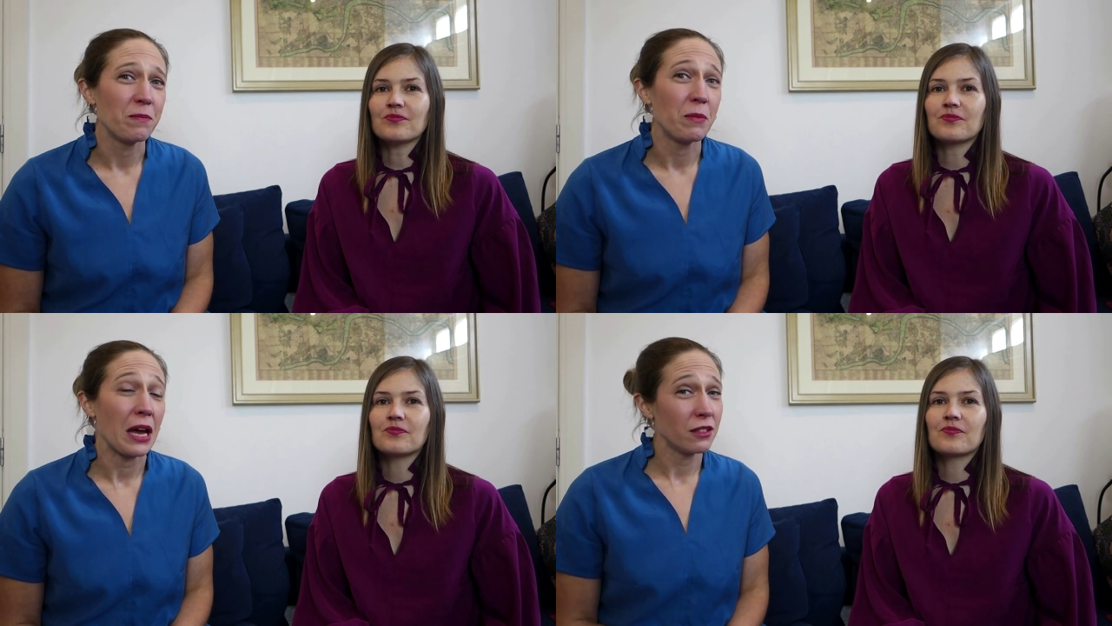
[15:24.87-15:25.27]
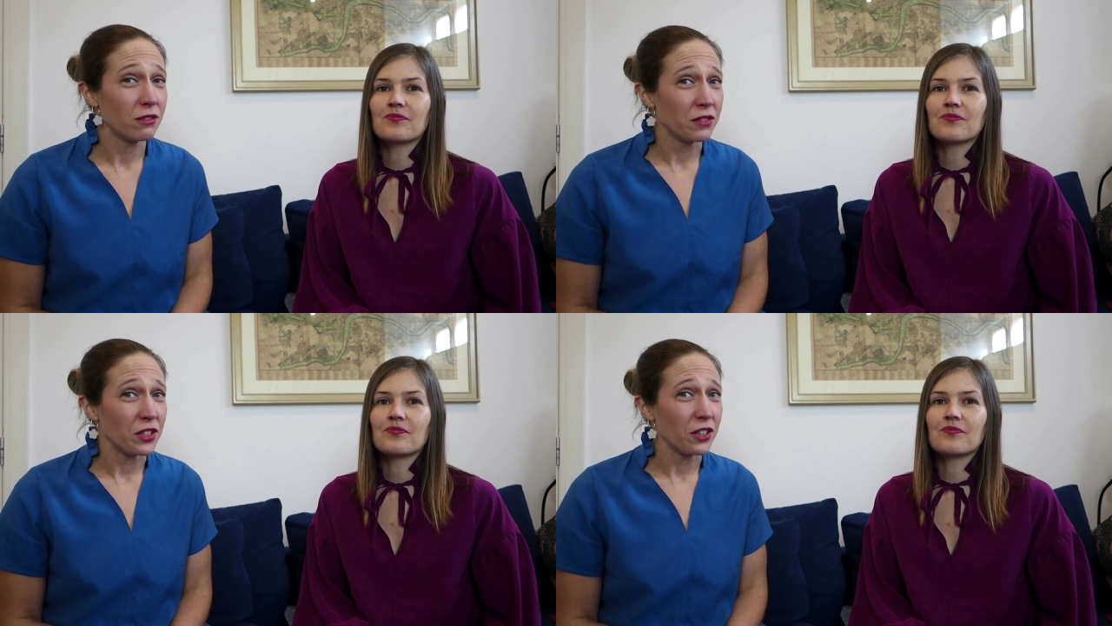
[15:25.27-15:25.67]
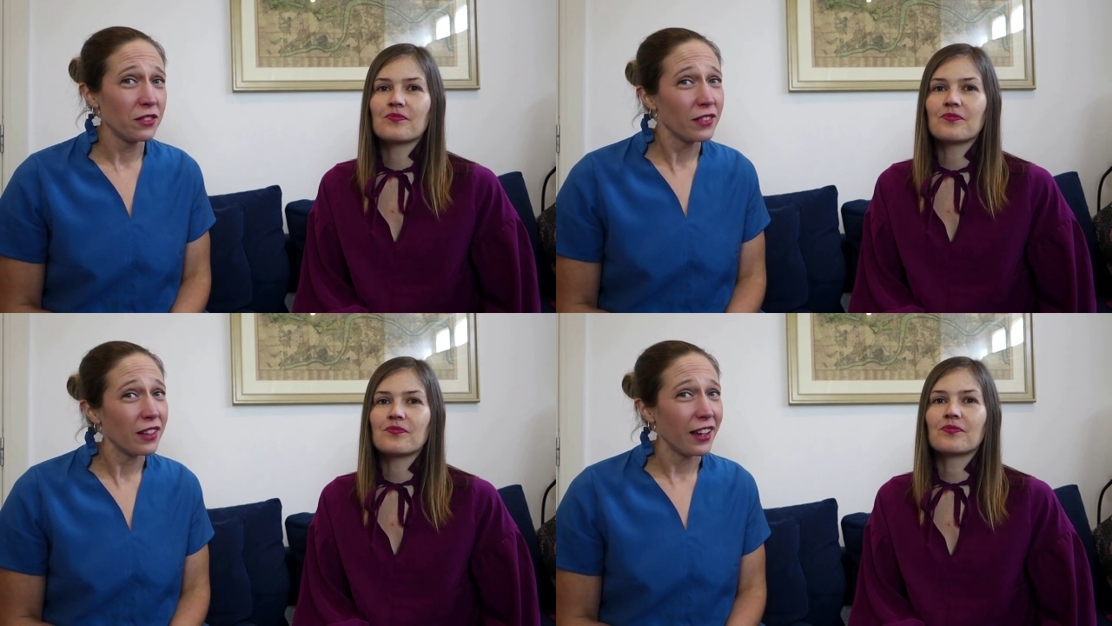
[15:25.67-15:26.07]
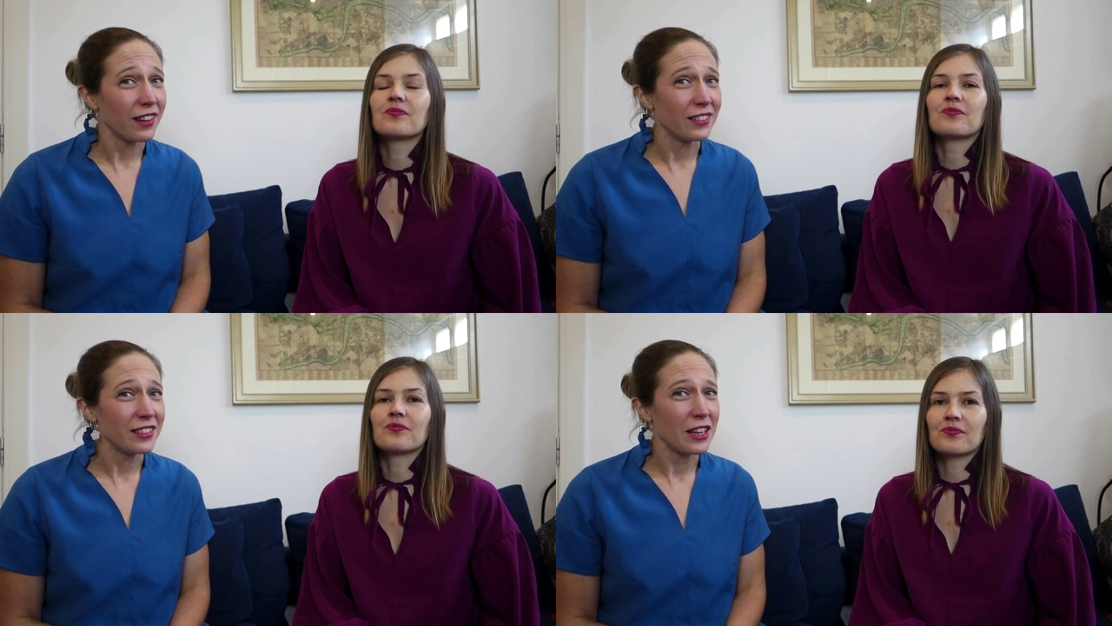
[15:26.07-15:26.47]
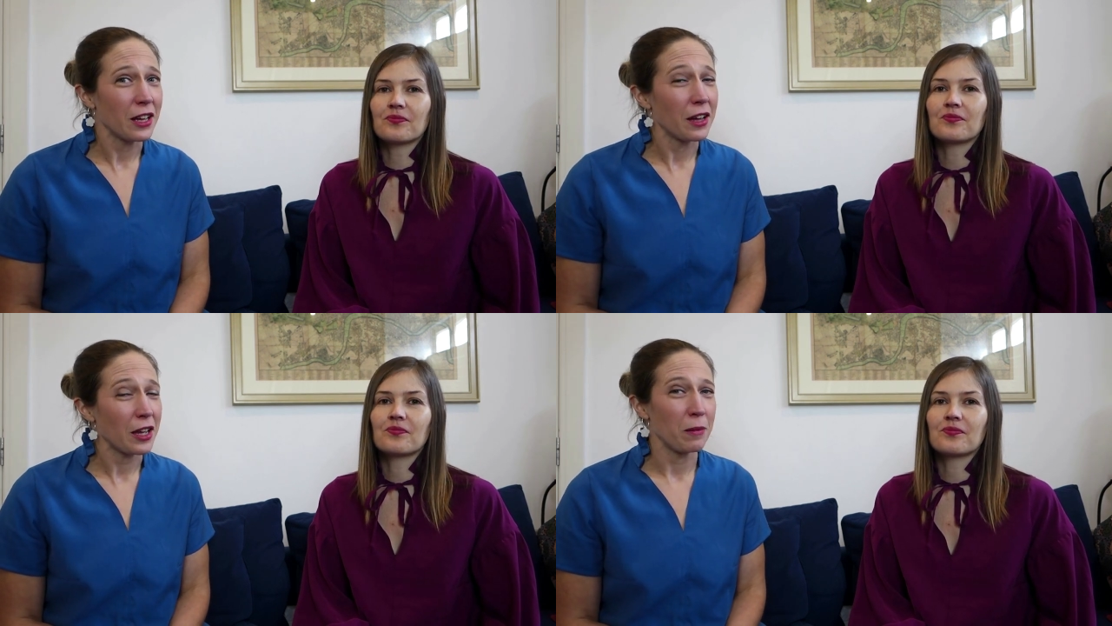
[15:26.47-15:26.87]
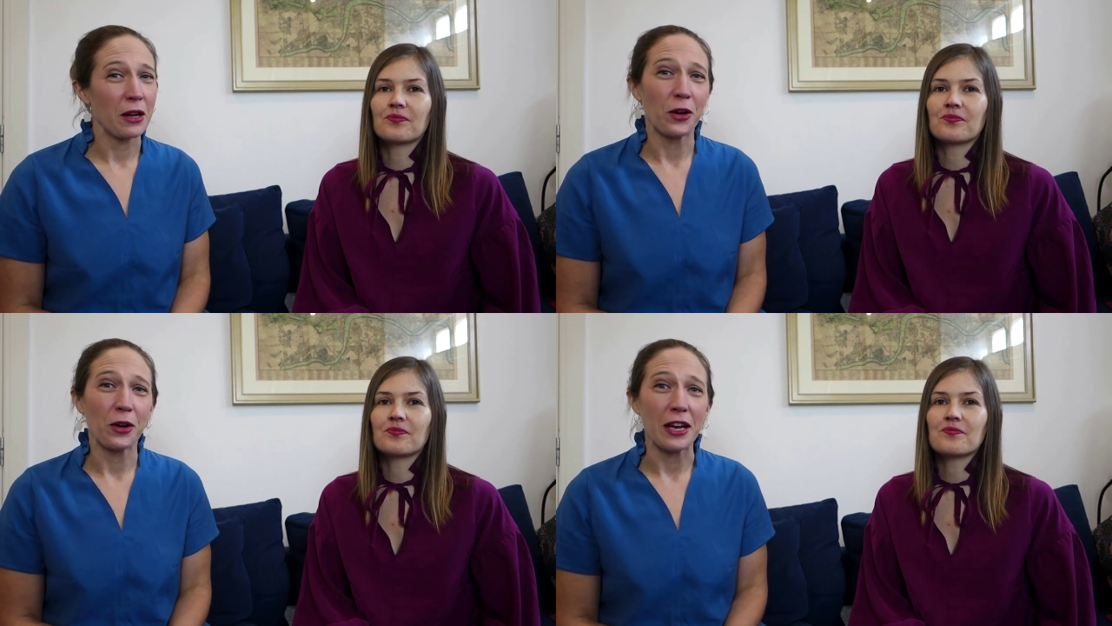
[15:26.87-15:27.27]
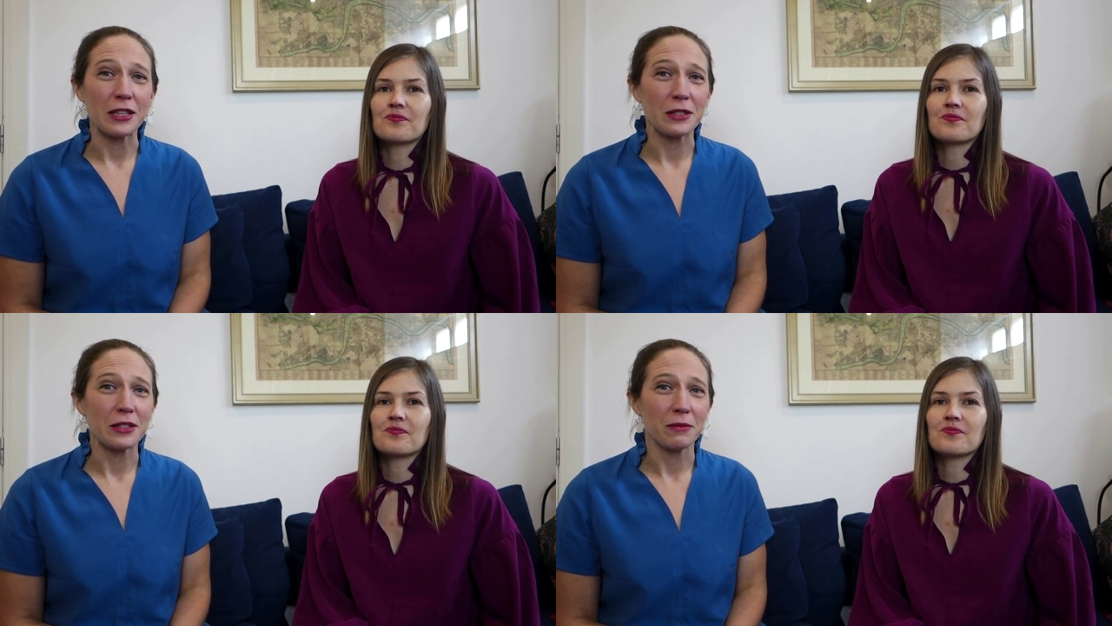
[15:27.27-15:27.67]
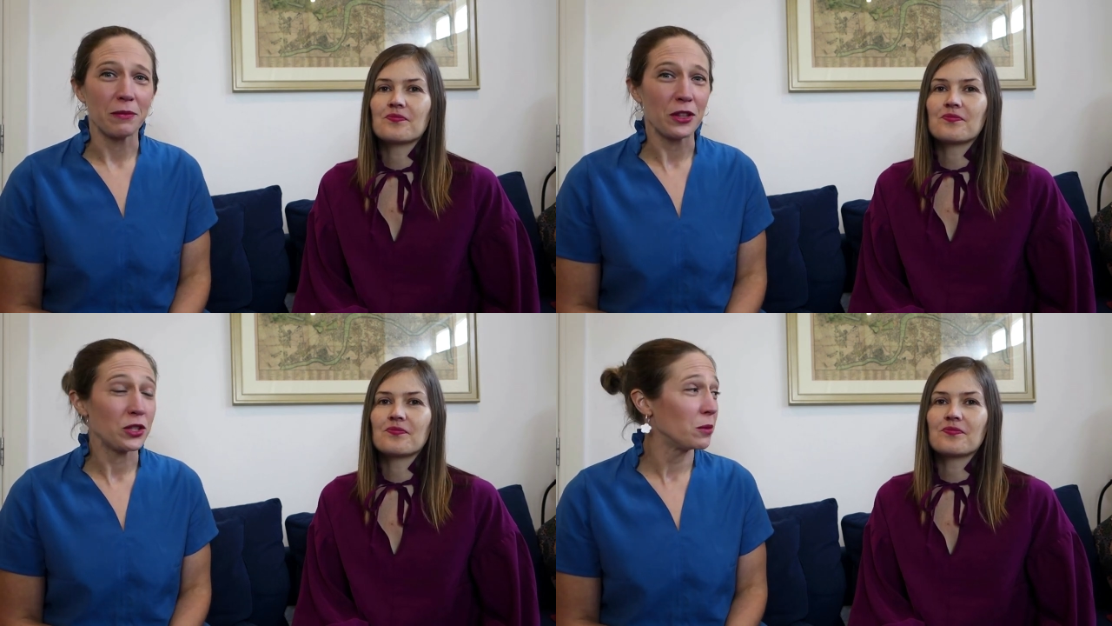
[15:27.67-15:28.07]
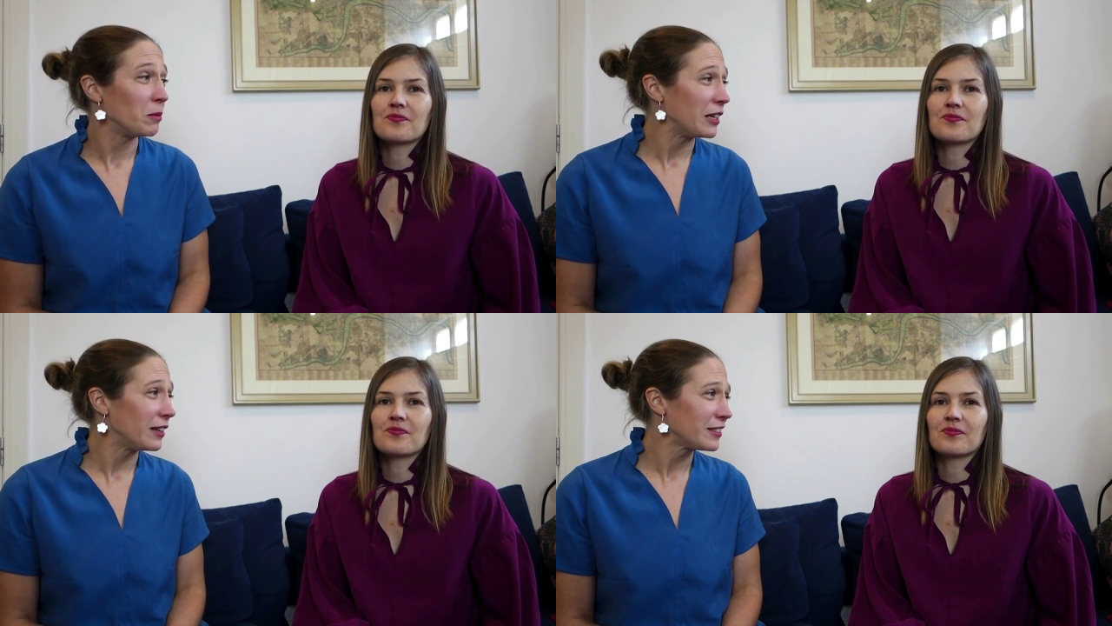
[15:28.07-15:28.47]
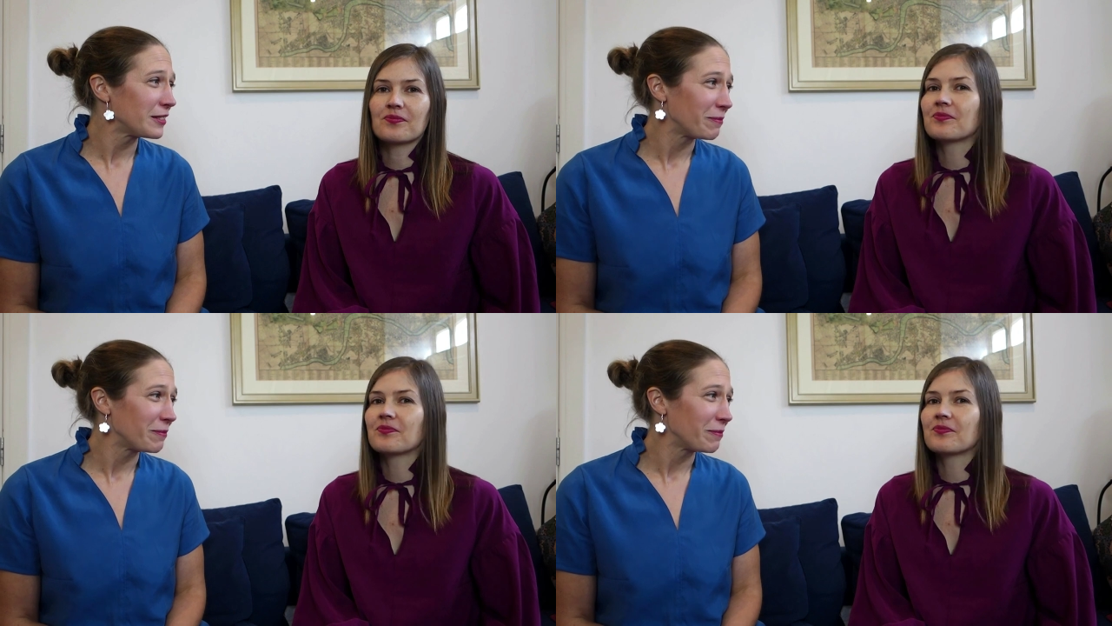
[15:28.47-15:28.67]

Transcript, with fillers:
Speaker 1: pattern review and coming along as the two Amelias.